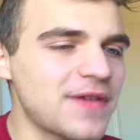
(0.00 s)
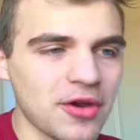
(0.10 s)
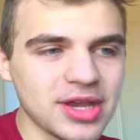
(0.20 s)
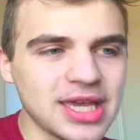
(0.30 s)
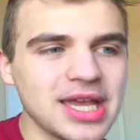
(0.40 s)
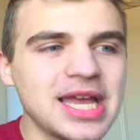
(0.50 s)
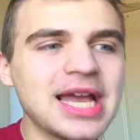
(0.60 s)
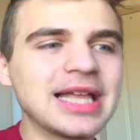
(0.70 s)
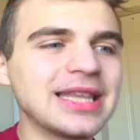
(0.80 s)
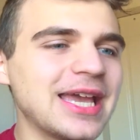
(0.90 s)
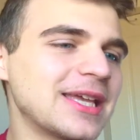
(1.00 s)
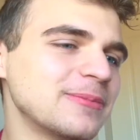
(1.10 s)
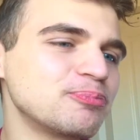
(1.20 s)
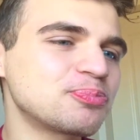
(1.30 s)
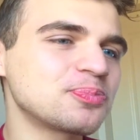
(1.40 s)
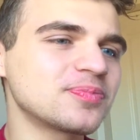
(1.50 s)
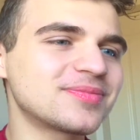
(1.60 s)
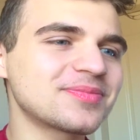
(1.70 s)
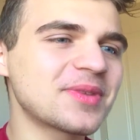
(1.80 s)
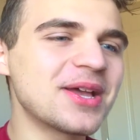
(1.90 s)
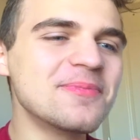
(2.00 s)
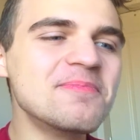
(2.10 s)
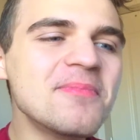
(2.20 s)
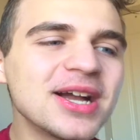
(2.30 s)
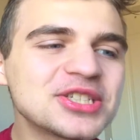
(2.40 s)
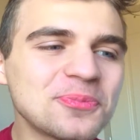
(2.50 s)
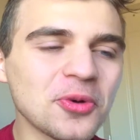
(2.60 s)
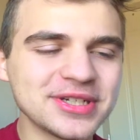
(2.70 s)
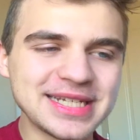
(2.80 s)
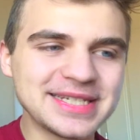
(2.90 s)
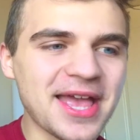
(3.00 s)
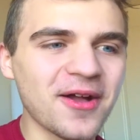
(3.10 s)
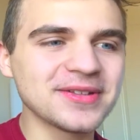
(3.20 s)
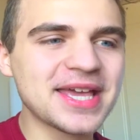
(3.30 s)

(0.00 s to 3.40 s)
very like much more detailed.